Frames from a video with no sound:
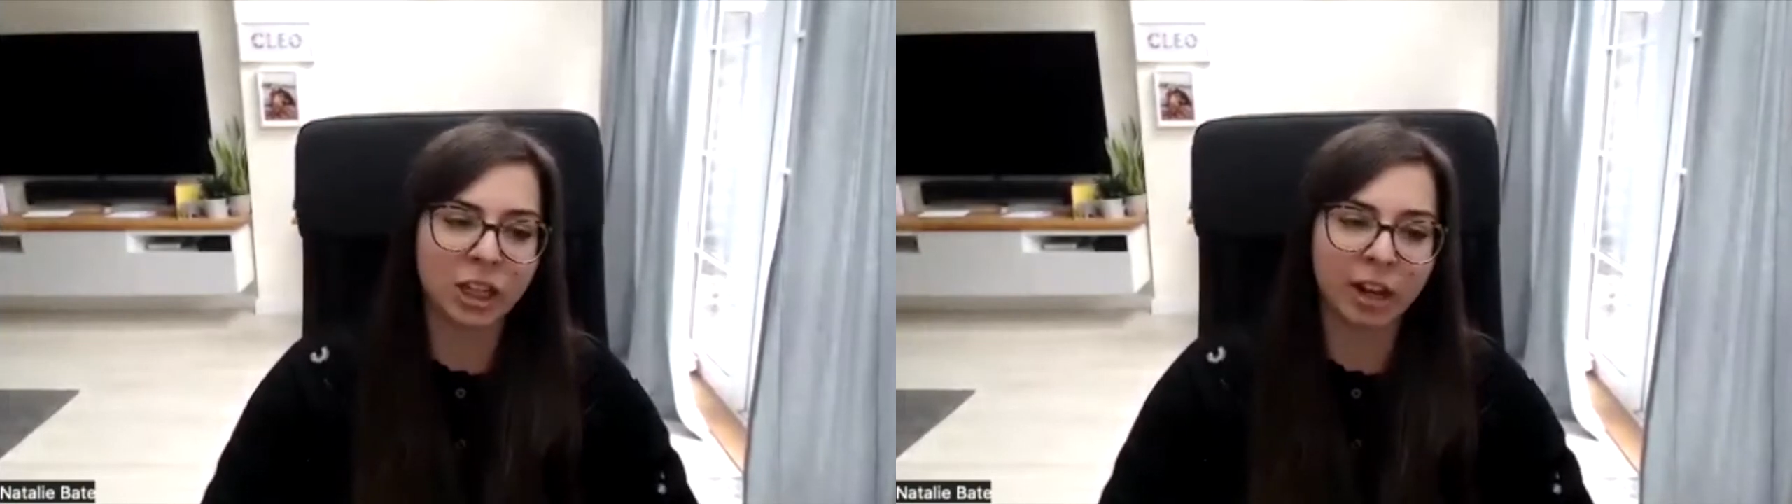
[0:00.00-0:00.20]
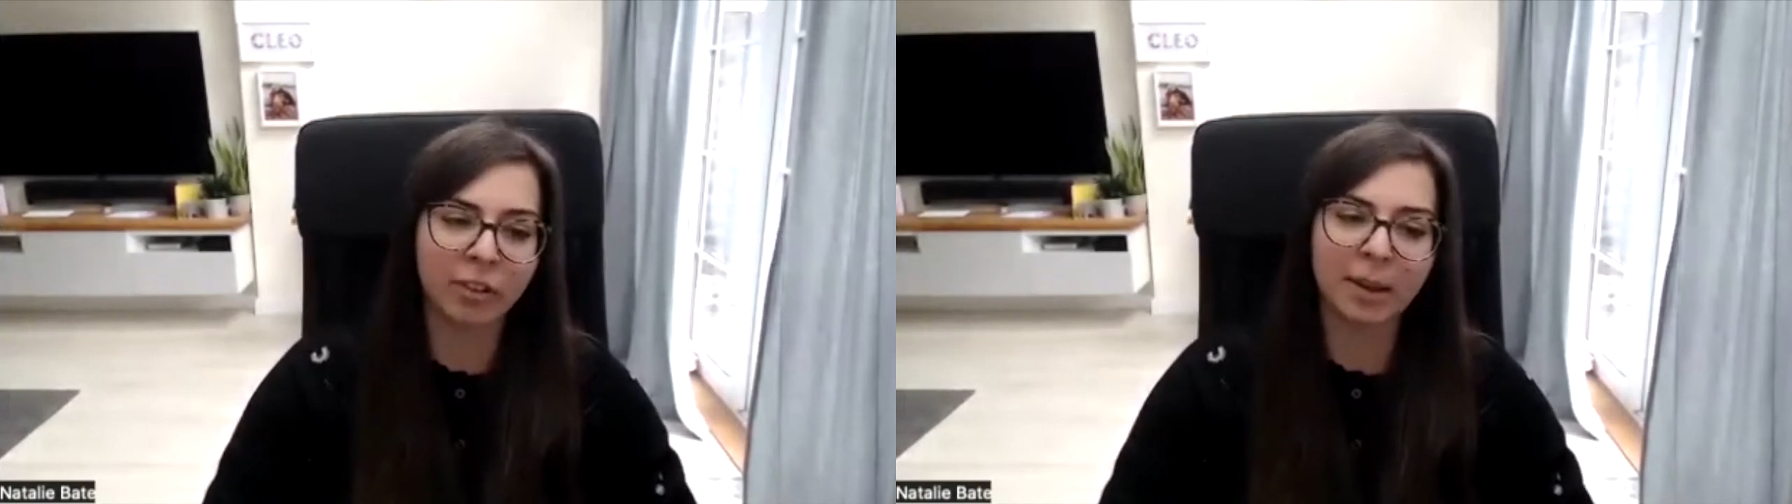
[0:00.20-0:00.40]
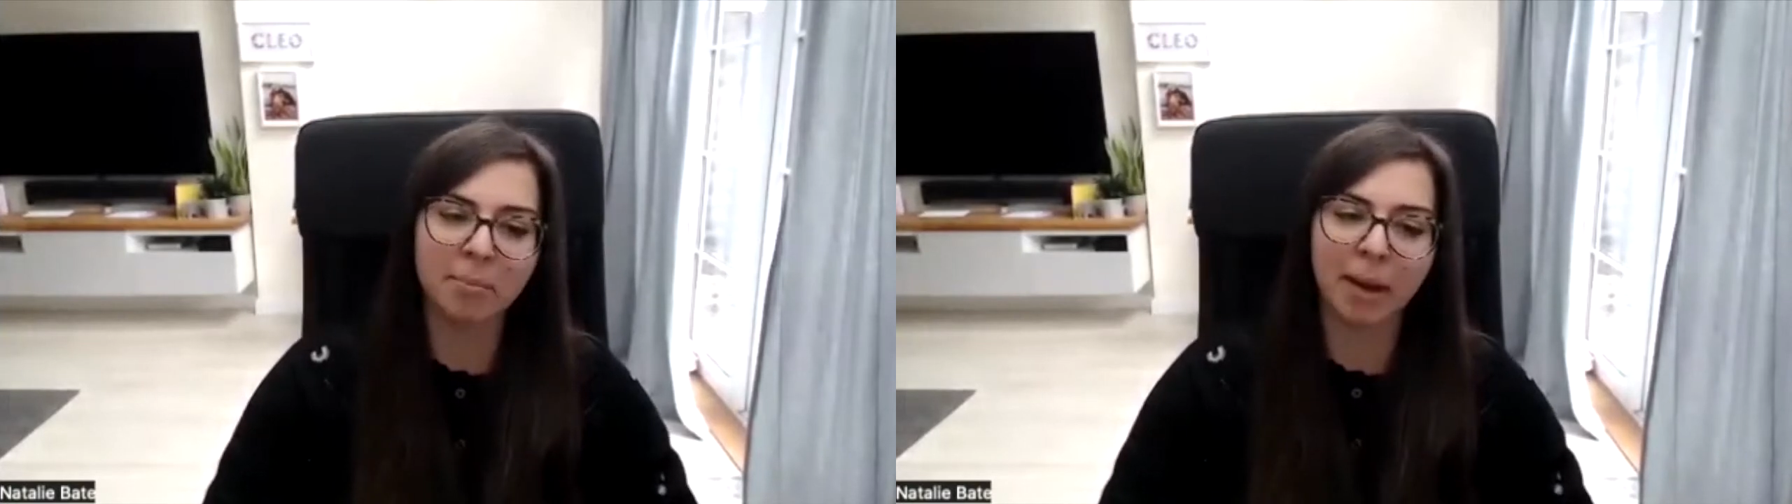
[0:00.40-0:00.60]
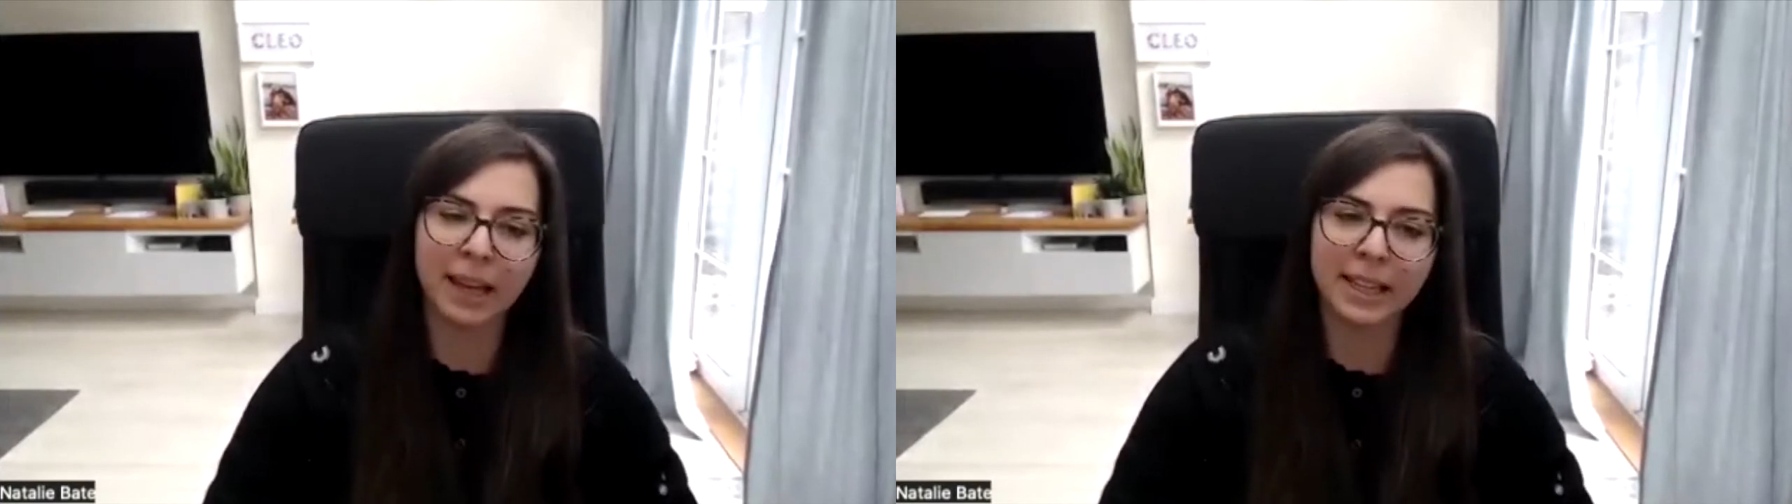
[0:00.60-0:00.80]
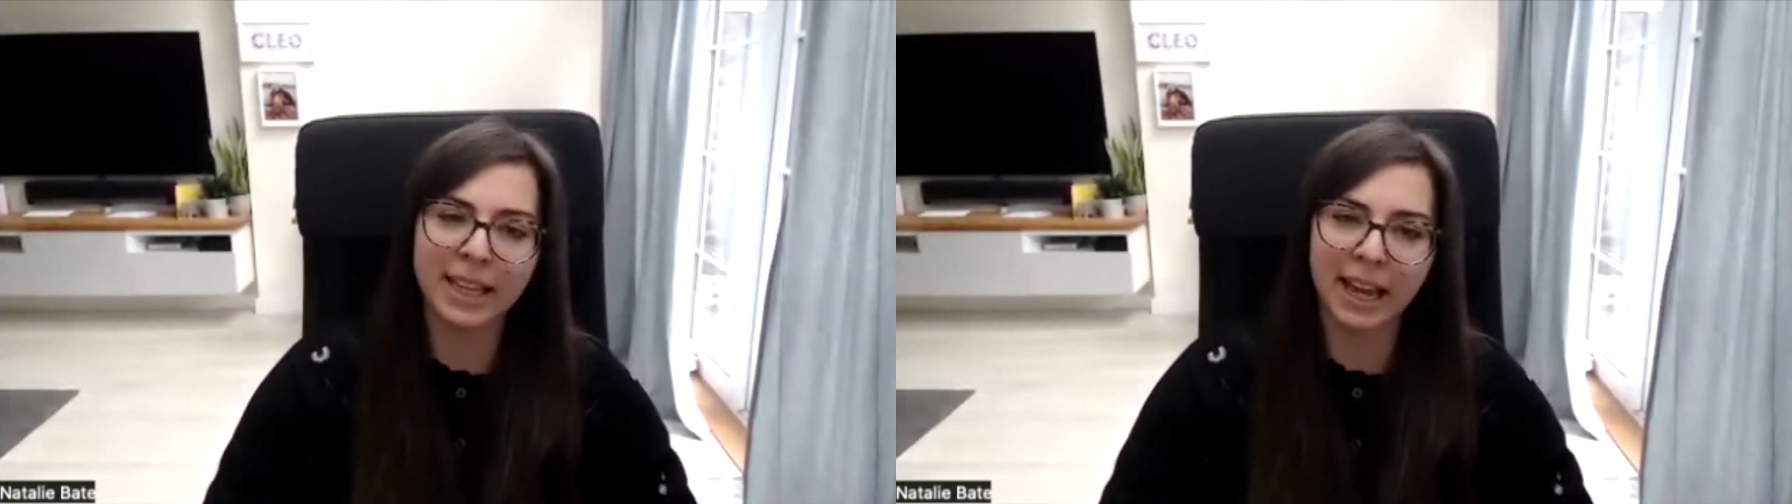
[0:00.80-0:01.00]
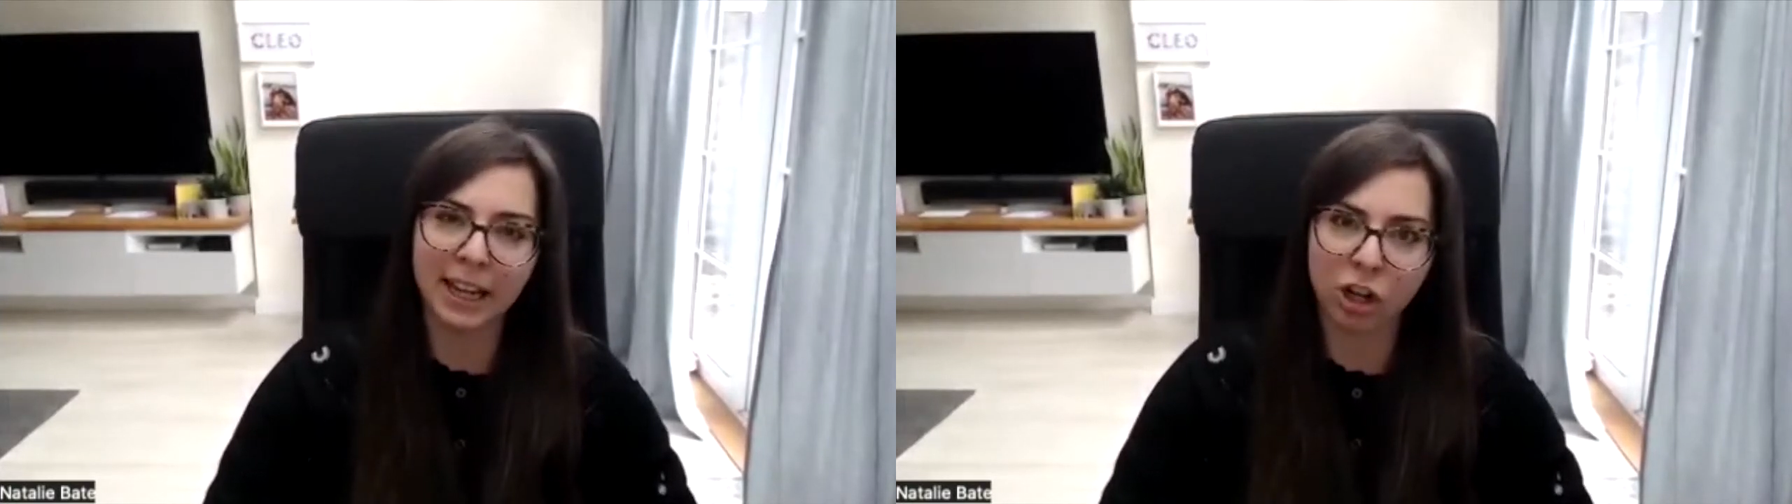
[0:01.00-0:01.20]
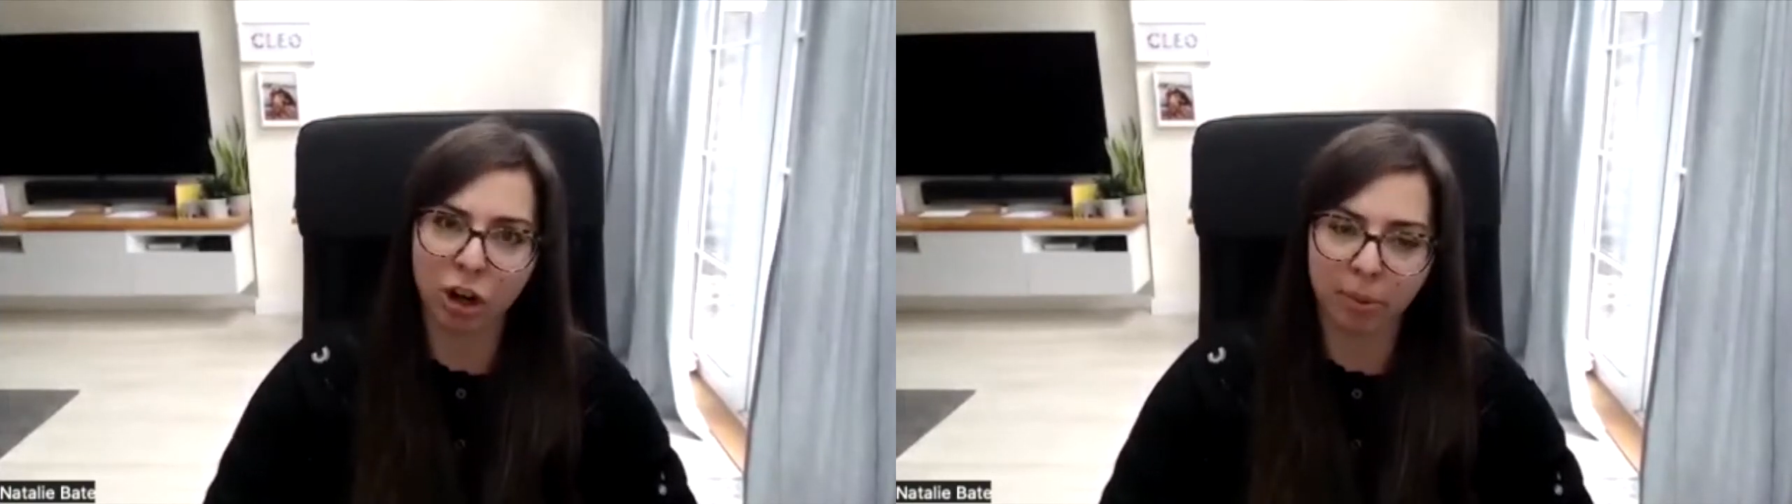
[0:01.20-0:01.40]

generally makes HR